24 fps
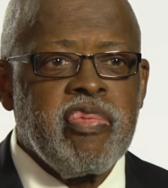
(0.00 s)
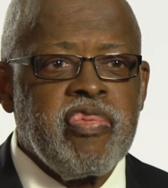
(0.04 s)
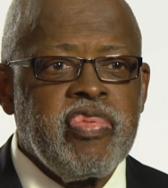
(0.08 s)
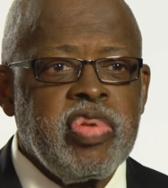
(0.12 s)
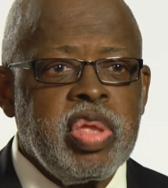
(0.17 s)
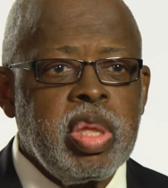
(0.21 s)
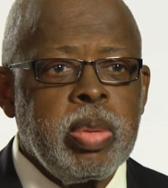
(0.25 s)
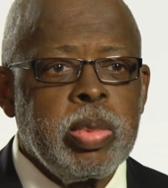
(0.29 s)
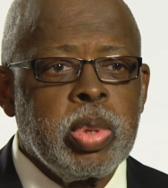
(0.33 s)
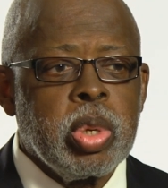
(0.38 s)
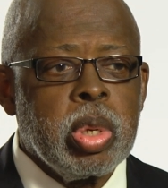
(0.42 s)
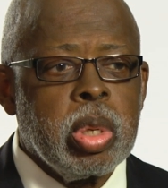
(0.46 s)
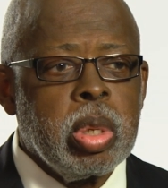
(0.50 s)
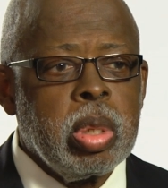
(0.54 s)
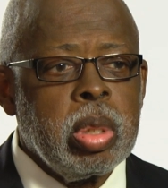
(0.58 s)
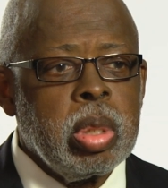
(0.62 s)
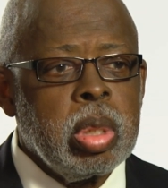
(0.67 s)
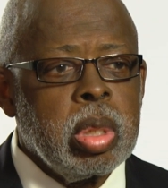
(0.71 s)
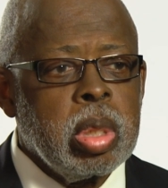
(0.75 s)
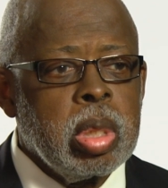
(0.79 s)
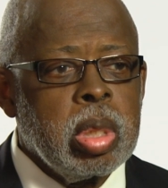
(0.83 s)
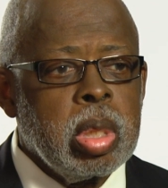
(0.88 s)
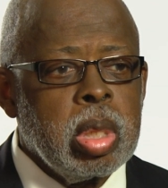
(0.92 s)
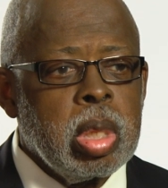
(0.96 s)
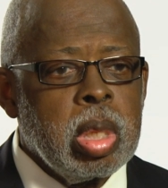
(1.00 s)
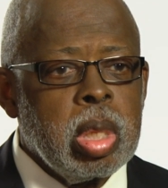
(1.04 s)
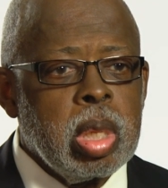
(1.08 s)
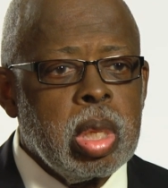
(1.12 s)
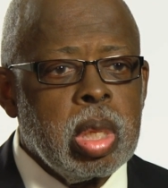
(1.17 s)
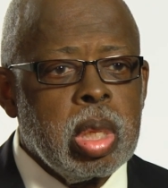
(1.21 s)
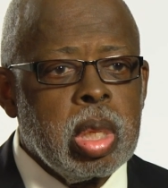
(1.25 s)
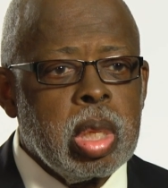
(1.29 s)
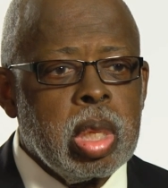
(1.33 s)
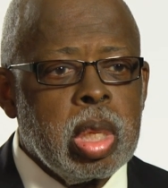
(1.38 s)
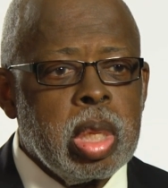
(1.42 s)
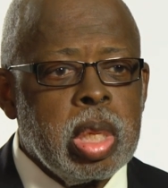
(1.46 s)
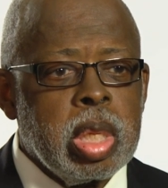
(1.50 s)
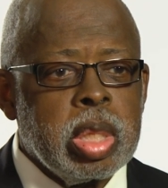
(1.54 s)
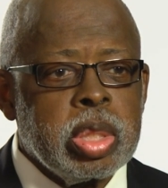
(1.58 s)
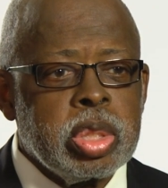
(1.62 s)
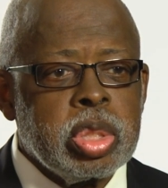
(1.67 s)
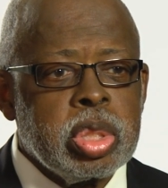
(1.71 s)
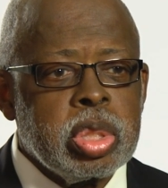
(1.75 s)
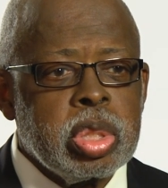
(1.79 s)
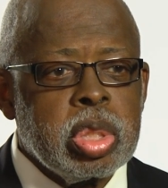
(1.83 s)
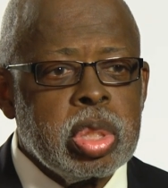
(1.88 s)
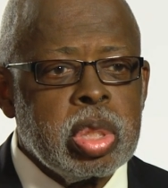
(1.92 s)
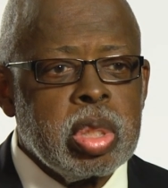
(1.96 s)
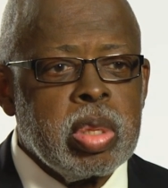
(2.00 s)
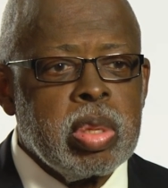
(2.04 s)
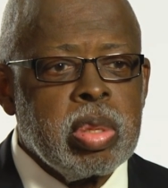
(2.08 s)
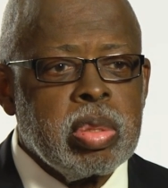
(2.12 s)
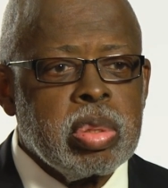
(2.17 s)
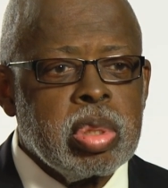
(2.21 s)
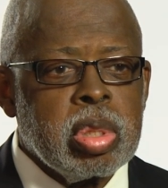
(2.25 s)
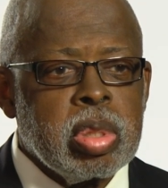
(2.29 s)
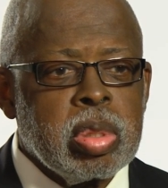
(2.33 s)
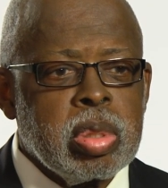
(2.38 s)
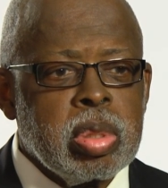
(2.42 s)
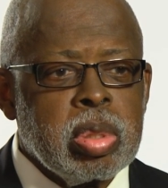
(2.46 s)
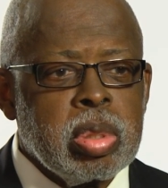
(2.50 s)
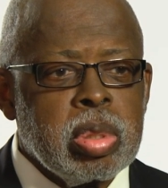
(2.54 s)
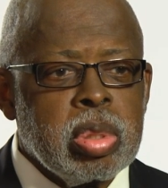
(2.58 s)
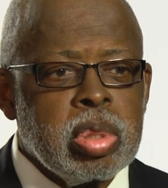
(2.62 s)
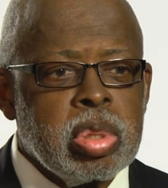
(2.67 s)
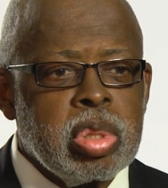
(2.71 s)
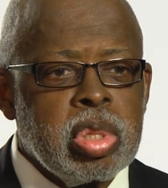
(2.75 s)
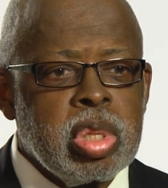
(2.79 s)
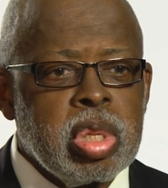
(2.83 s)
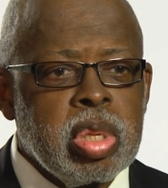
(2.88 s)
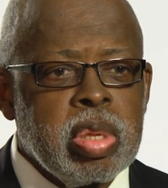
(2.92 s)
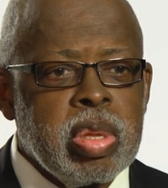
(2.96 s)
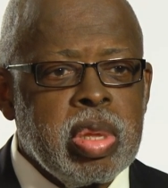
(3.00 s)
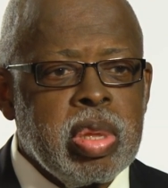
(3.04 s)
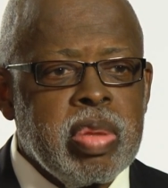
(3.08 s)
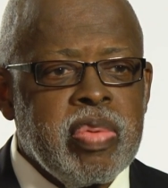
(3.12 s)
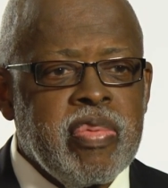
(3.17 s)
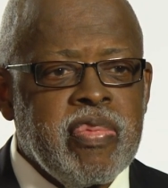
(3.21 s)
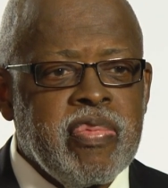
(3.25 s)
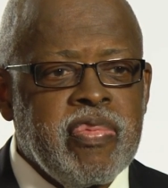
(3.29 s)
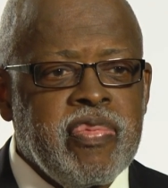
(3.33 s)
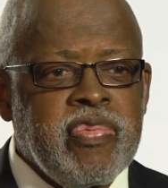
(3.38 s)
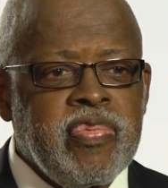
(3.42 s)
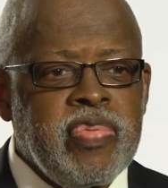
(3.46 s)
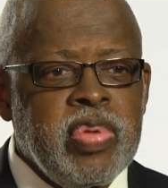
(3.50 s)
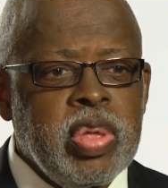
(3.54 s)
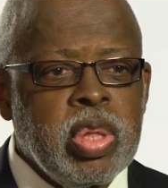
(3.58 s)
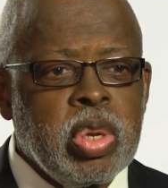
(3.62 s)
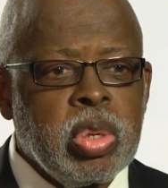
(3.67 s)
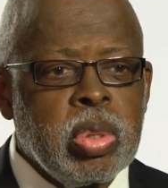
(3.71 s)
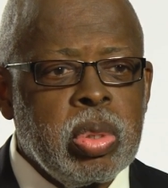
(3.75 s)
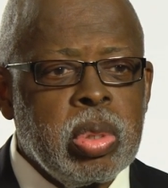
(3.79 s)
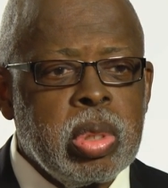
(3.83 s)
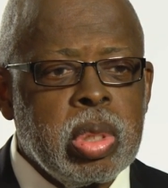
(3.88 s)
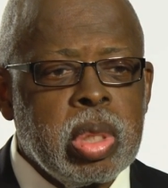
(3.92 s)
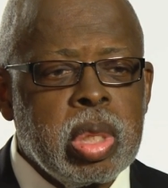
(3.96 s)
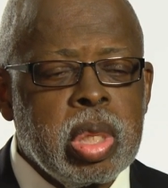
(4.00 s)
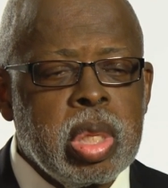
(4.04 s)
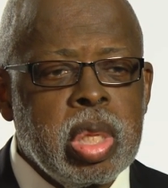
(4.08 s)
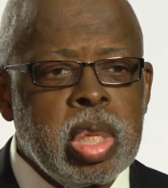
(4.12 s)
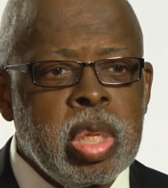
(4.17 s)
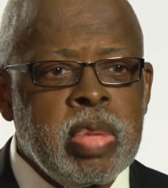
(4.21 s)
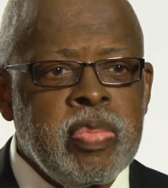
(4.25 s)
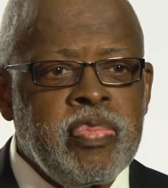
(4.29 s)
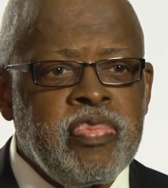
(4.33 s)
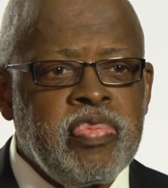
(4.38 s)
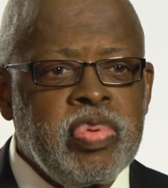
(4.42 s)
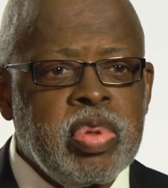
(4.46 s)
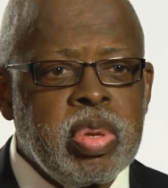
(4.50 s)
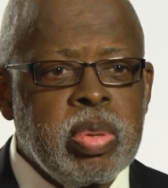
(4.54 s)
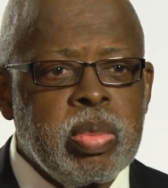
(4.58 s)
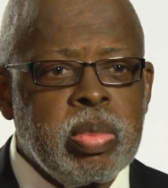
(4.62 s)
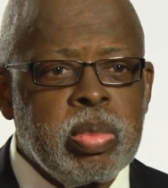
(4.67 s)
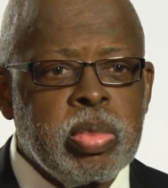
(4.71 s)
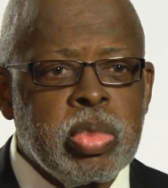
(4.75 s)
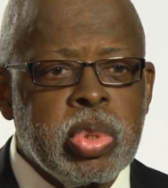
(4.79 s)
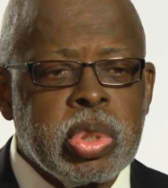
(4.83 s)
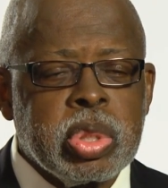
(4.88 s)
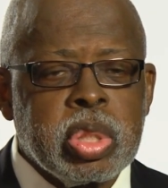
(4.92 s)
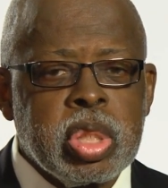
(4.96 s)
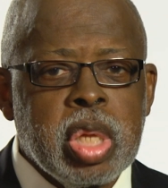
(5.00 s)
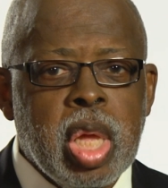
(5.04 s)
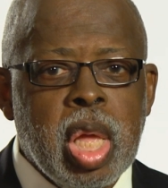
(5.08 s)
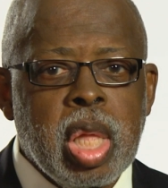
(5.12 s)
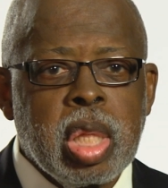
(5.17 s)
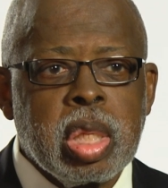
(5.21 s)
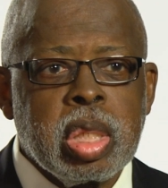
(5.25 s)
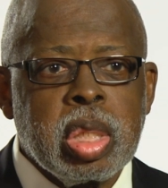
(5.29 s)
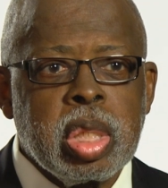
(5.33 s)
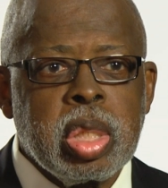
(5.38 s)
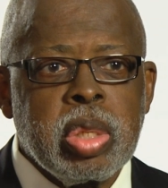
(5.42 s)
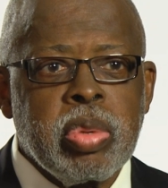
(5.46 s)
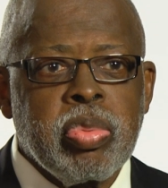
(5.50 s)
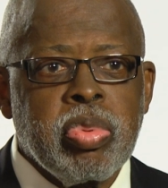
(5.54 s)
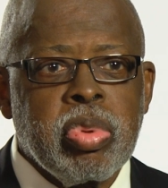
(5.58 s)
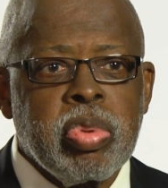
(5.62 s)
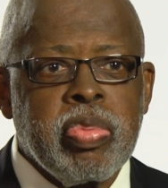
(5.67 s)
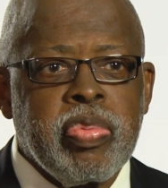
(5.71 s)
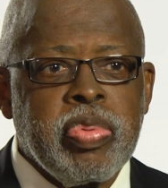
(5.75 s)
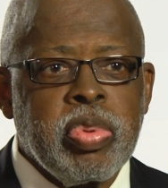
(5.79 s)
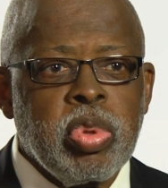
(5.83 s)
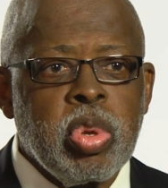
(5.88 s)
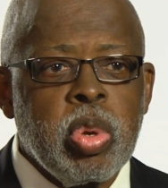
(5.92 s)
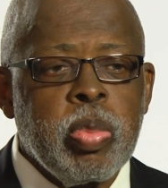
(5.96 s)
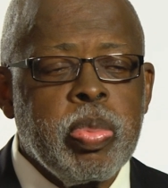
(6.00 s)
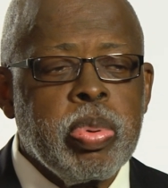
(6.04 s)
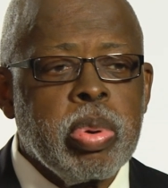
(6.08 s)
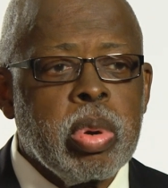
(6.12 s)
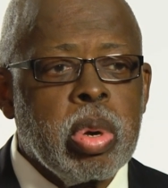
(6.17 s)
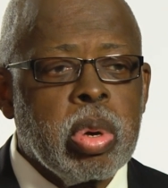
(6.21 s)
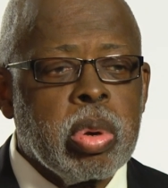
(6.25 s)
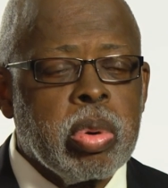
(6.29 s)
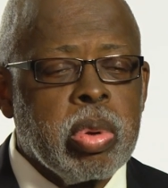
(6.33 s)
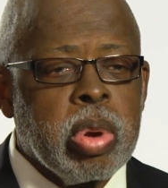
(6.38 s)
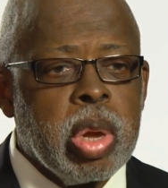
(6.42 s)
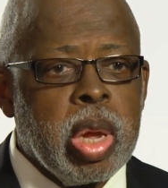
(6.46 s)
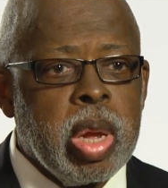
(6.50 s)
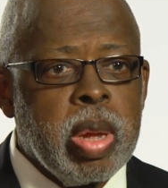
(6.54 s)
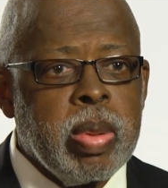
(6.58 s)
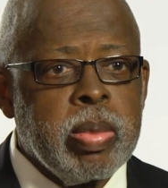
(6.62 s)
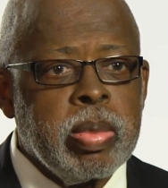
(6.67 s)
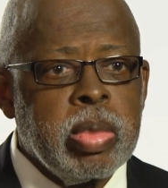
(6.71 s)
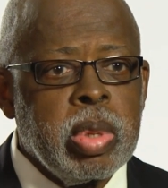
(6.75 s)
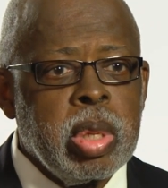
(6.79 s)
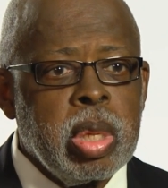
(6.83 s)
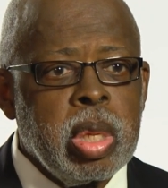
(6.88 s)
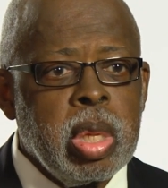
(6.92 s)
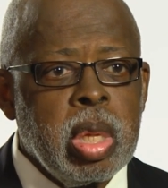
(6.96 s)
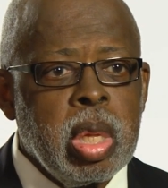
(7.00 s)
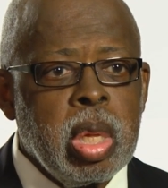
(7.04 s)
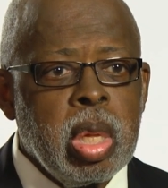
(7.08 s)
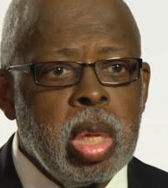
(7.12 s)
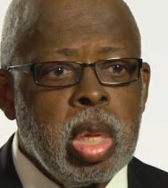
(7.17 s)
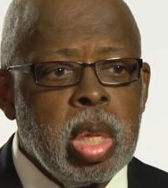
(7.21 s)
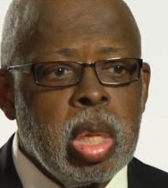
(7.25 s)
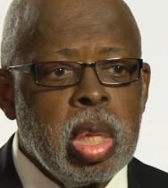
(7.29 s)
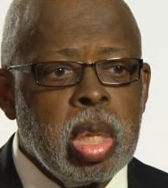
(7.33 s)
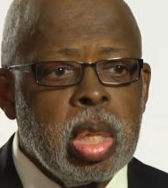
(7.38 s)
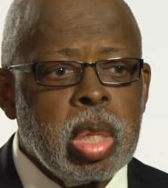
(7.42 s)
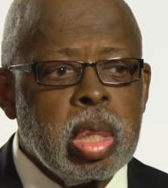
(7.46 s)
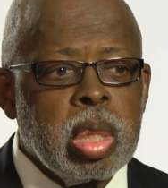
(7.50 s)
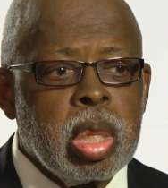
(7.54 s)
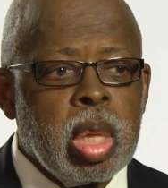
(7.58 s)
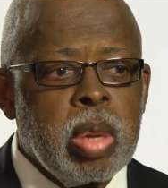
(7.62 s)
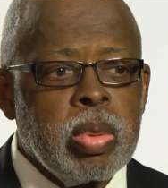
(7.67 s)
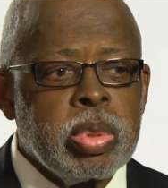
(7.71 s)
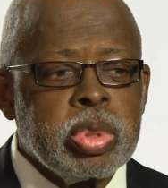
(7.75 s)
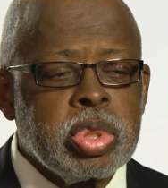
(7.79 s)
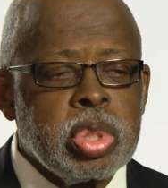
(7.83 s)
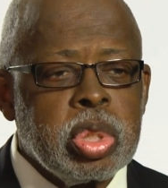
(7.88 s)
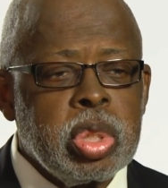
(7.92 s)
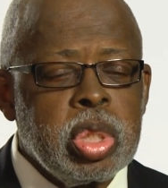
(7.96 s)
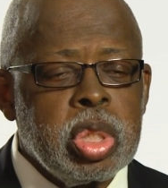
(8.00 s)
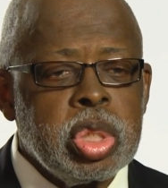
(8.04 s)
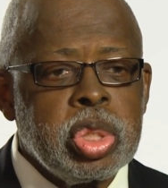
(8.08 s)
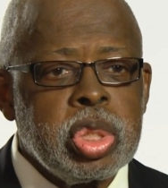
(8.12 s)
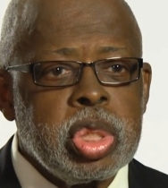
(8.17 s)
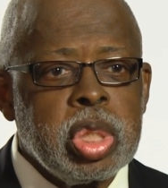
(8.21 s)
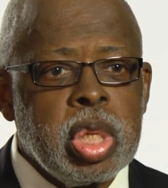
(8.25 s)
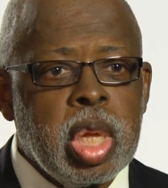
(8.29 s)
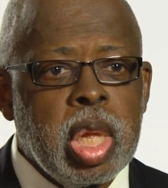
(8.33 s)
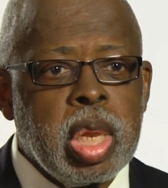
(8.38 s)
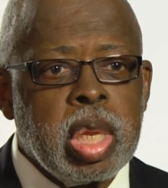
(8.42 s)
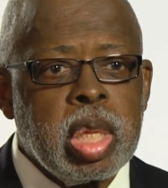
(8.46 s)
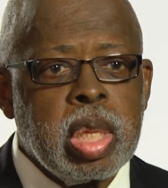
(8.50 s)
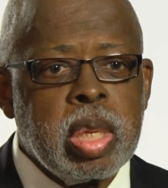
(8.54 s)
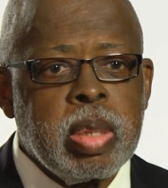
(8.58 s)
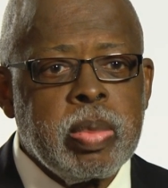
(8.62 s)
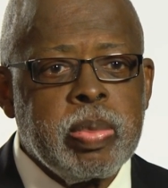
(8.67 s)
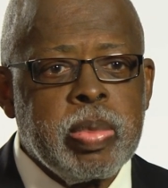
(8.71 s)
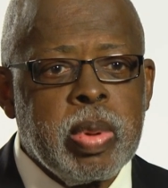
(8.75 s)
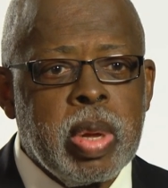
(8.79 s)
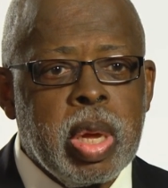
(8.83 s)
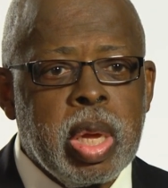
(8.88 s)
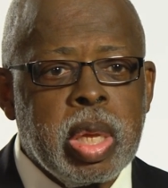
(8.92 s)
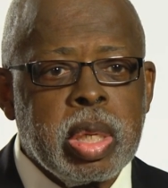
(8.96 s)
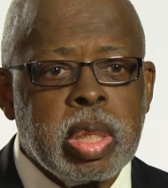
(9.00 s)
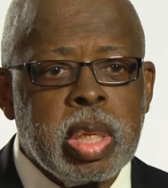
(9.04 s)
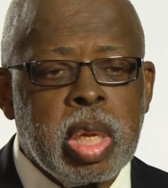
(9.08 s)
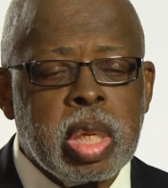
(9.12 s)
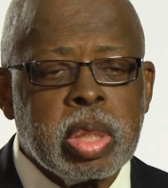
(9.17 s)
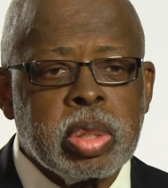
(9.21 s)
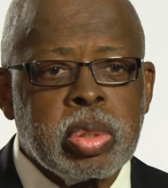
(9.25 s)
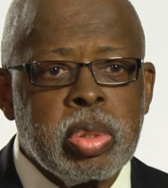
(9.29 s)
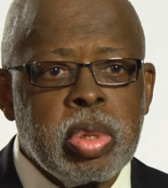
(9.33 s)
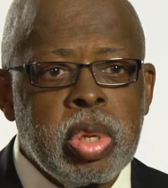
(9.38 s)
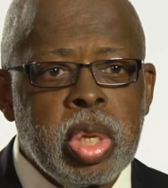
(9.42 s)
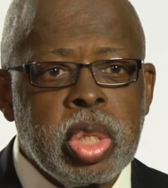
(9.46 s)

FEMUR is the Fetal Infant Mortality Review Program that was initiated by Dr.